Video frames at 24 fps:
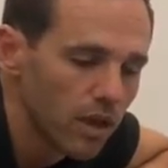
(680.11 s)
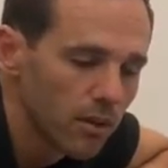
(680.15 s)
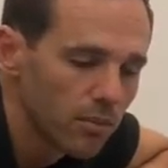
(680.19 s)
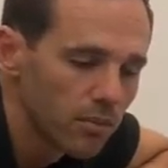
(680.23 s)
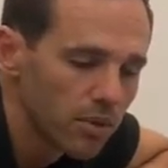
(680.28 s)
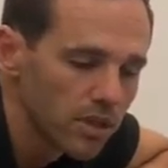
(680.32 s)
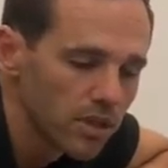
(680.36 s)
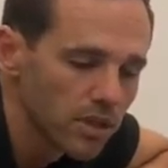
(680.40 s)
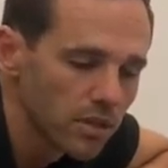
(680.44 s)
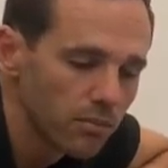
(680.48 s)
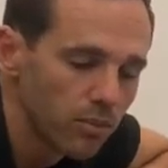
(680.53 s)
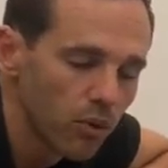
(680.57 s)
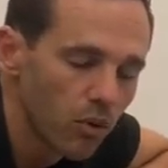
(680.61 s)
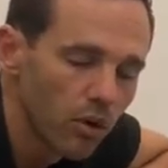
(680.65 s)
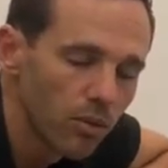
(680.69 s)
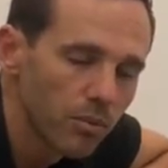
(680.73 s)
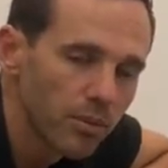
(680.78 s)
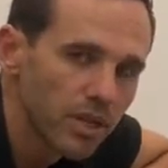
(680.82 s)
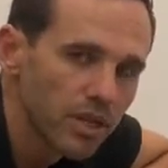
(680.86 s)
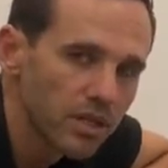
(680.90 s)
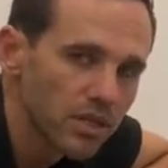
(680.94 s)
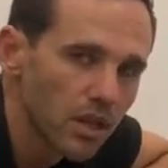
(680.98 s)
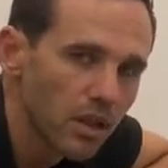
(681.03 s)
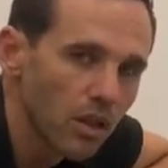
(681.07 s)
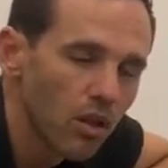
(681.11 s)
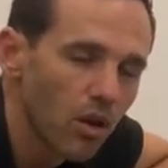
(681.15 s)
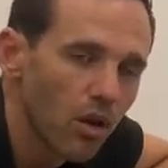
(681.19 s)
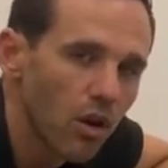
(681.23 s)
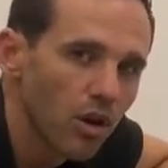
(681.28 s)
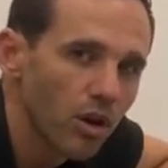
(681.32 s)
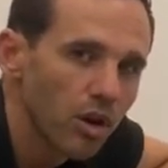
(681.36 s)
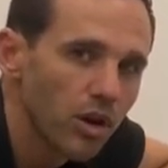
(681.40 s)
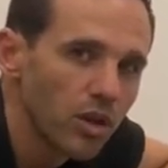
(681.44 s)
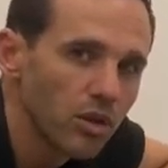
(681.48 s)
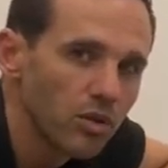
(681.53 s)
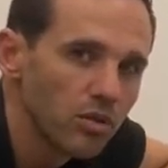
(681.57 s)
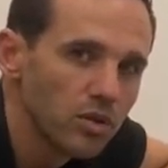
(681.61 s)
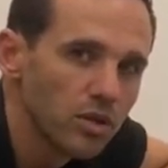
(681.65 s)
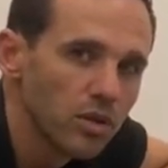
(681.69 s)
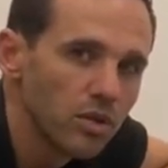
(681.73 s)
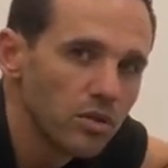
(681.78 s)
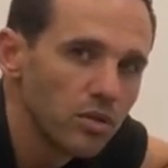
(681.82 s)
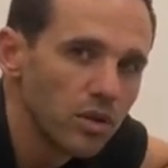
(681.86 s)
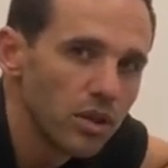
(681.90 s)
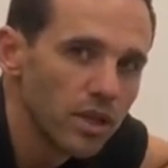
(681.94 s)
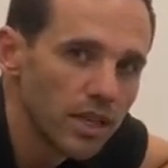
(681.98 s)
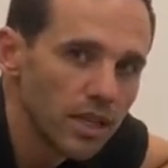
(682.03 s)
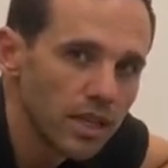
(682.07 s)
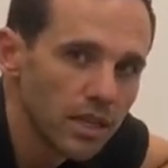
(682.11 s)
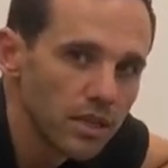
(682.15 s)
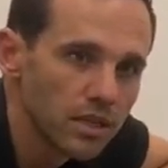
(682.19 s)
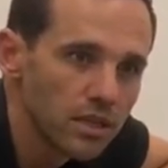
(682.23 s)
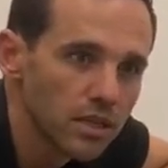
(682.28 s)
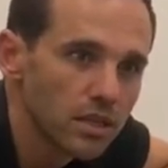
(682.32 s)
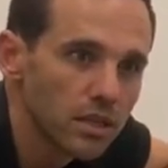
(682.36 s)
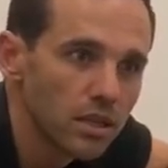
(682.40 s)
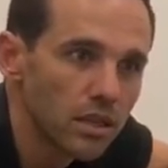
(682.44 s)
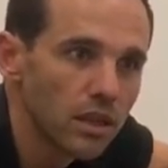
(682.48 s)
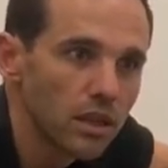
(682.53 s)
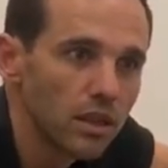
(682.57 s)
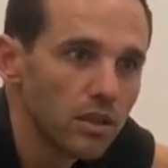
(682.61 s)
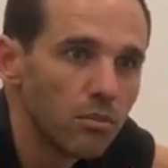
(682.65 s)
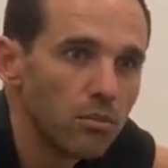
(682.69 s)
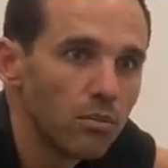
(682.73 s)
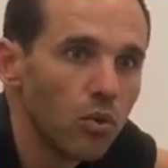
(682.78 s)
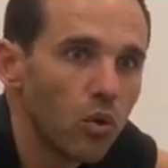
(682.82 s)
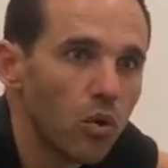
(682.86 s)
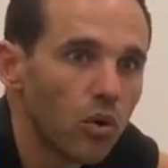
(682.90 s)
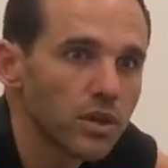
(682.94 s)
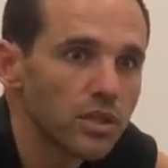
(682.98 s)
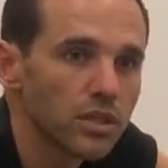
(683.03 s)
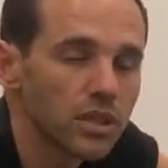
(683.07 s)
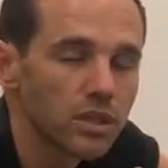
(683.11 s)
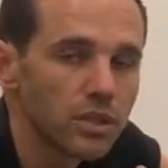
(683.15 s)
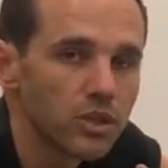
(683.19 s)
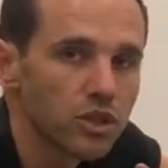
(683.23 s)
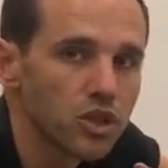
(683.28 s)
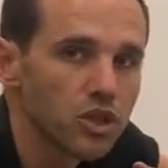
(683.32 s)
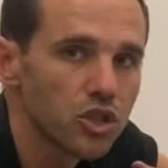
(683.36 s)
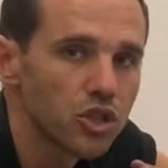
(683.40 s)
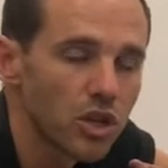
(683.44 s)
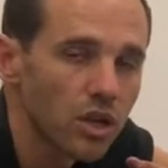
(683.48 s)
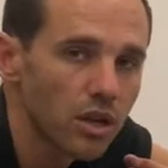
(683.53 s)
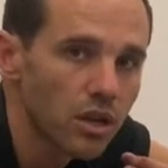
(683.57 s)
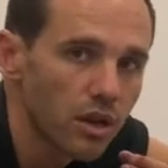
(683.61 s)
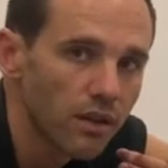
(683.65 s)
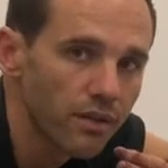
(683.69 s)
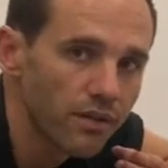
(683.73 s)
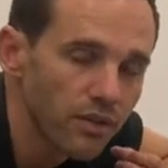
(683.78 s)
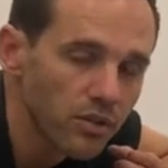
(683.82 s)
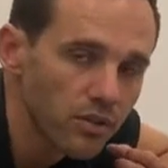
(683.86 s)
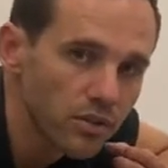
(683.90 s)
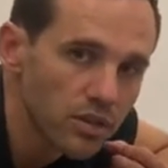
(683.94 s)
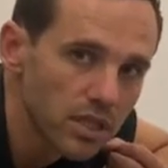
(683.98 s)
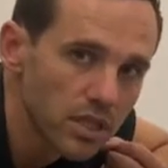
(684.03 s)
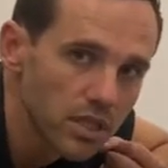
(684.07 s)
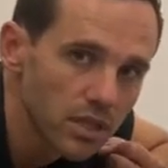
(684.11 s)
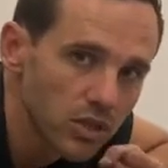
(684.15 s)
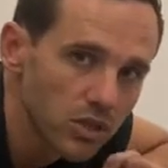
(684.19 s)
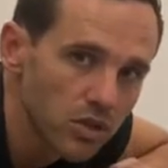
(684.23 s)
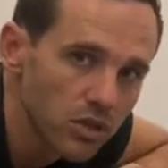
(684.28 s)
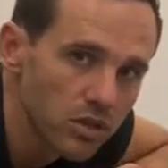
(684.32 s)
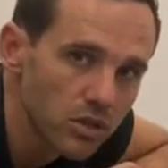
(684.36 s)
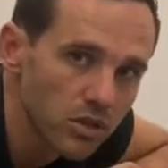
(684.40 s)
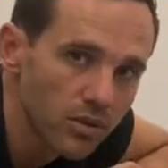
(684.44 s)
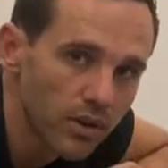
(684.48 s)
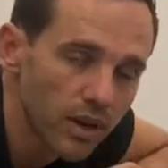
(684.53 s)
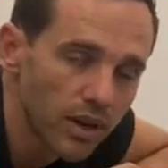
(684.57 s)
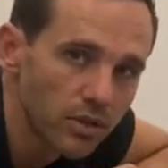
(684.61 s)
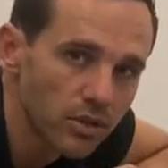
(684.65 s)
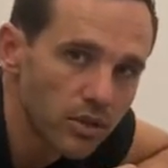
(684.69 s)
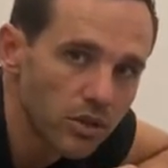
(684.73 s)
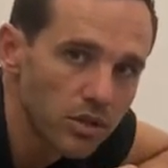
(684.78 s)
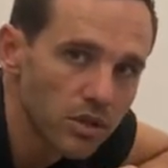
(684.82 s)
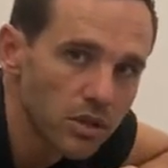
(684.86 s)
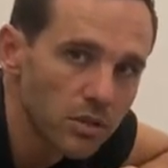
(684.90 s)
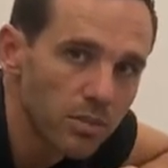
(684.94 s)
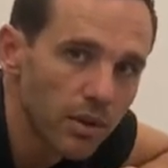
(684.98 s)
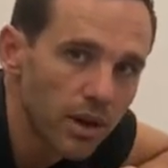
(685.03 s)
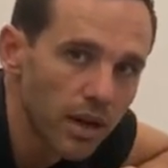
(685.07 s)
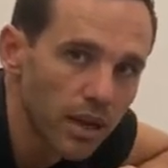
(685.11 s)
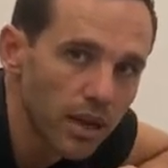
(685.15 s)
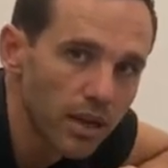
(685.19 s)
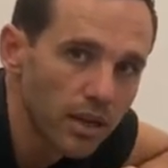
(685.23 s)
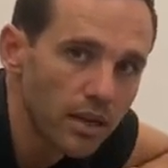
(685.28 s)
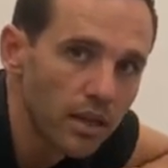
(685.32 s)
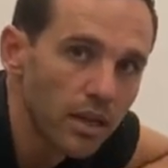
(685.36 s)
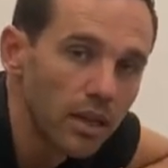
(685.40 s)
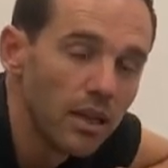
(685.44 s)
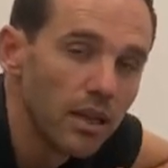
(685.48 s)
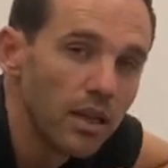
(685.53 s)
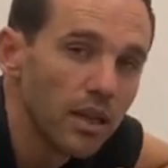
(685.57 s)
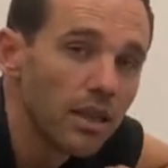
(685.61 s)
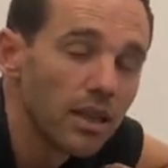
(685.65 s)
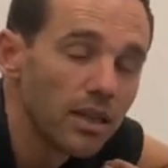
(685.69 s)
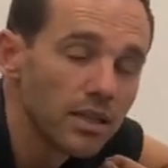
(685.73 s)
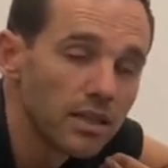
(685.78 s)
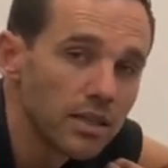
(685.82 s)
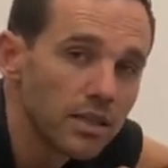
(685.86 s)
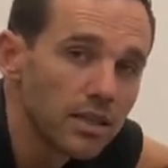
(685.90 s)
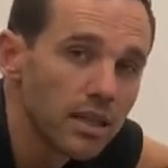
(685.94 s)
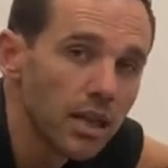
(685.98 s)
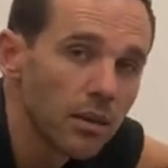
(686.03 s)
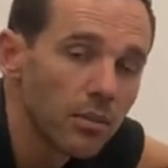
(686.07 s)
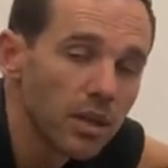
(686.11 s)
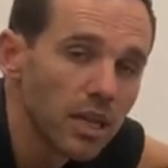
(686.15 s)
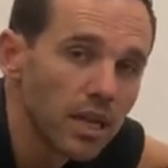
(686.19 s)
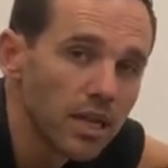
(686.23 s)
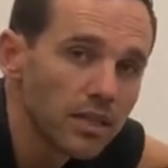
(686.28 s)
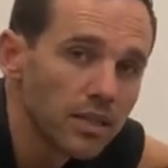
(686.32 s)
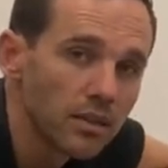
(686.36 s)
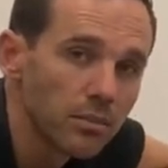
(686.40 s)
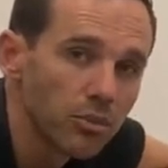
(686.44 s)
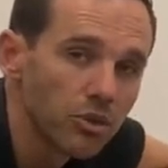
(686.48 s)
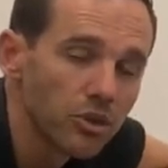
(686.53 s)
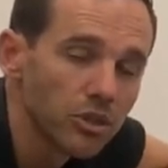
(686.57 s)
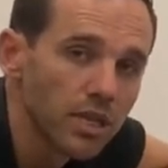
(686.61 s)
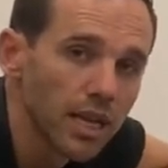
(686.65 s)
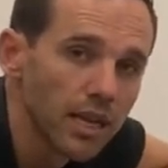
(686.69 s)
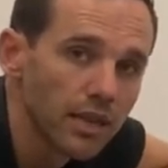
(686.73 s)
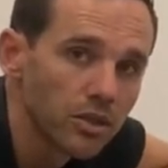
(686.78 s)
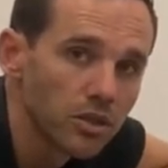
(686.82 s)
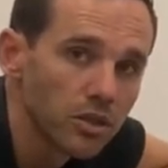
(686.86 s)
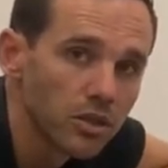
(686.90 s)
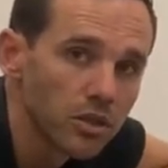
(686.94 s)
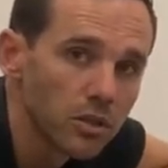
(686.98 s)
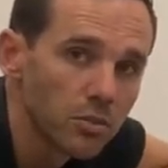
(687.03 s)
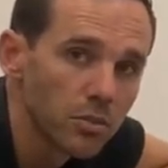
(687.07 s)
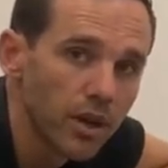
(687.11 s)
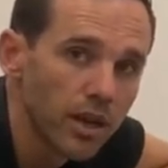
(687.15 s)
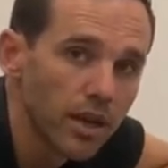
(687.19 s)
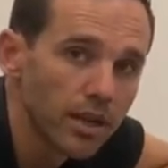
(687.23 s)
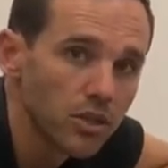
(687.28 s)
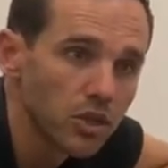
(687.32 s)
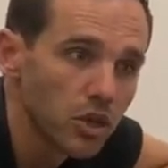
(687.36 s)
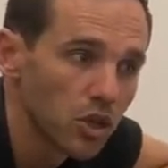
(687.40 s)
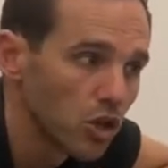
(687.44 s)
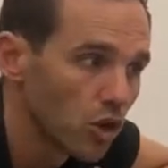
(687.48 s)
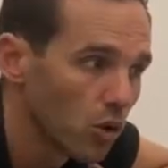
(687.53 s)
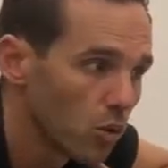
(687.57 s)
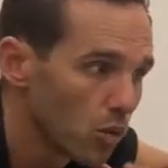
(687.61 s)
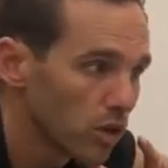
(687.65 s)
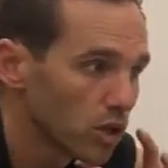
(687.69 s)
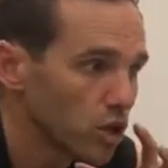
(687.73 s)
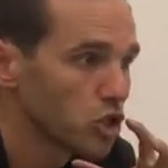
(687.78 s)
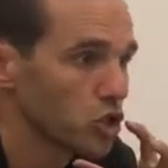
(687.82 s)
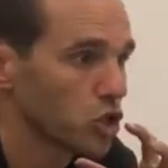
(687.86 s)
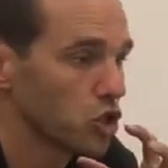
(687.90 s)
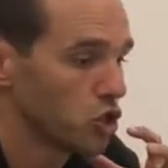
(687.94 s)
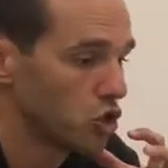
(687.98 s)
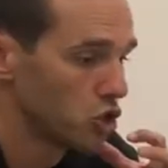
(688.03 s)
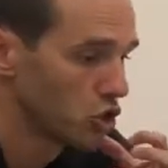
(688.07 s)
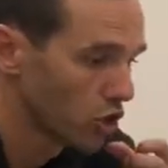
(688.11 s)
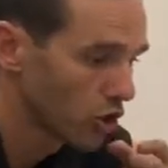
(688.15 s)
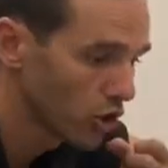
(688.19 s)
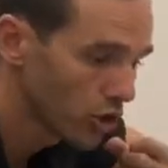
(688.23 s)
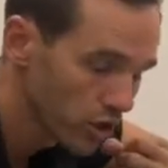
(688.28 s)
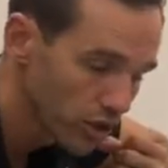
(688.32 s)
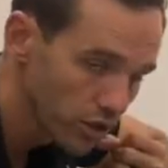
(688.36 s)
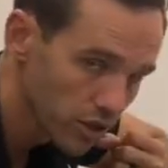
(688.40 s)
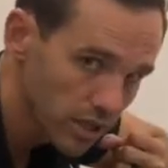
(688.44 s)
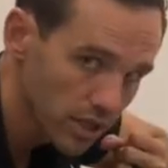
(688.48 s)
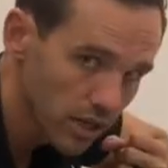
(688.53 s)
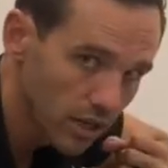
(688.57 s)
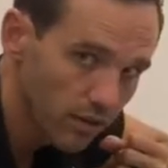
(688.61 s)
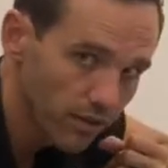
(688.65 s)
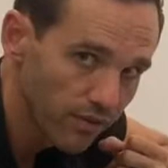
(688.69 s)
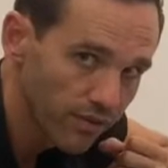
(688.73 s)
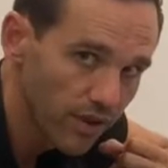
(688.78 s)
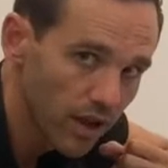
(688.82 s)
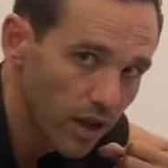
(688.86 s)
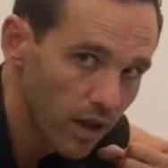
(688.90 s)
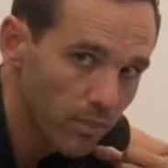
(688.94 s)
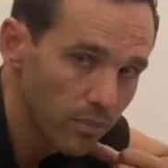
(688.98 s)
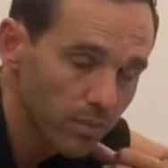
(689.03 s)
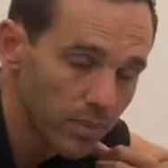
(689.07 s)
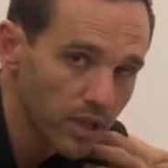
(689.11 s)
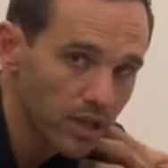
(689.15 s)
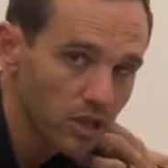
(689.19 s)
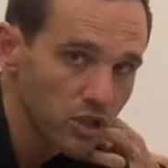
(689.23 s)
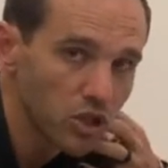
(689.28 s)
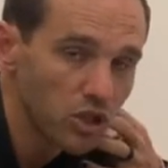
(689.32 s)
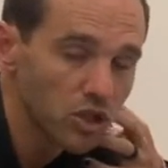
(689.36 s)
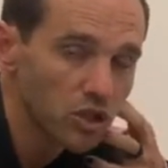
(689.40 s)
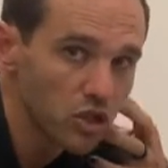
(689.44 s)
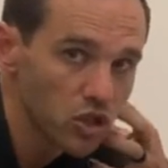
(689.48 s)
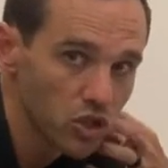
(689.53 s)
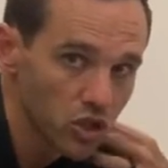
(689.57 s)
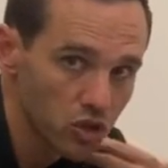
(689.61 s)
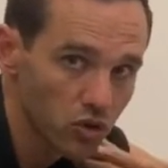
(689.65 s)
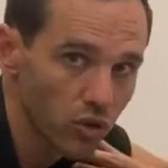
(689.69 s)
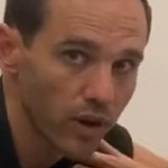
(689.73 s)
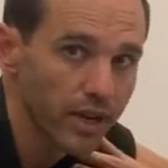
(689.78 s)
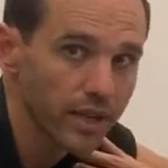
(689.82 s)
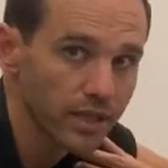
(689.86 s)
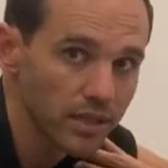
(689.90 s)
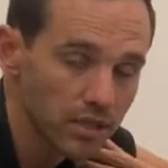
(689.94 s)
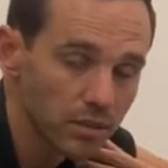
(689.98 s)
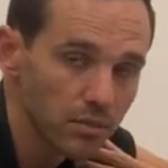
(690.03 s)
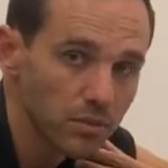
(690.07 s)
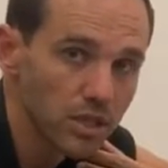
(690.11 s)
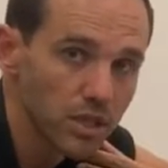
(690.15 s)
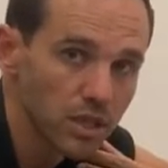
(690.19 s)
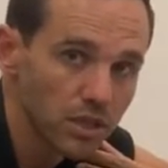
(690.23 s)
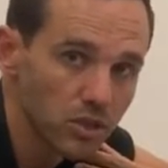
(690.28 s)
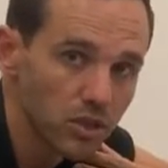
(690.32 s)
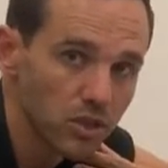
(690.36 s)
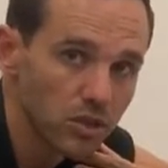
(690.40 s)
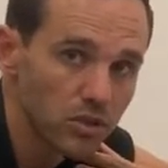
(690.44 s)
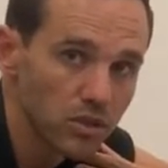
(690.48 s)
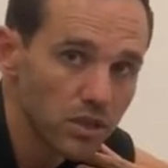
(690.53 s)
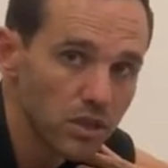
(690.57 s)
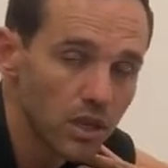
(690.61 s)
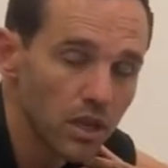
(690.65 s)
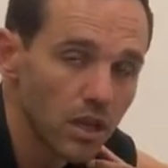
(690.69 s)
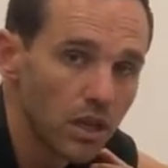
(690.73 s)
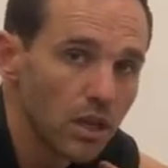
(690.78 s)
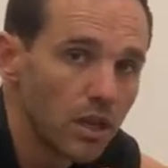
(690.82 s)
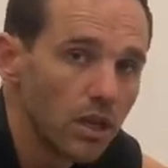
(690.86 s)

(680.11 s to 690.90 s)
But it's important because the longer you do this, the more it's gonna shut off those tissues around your spine that stabilize and protect your spine. So you don't wanna just jerk yourself up because you could strain some tissues.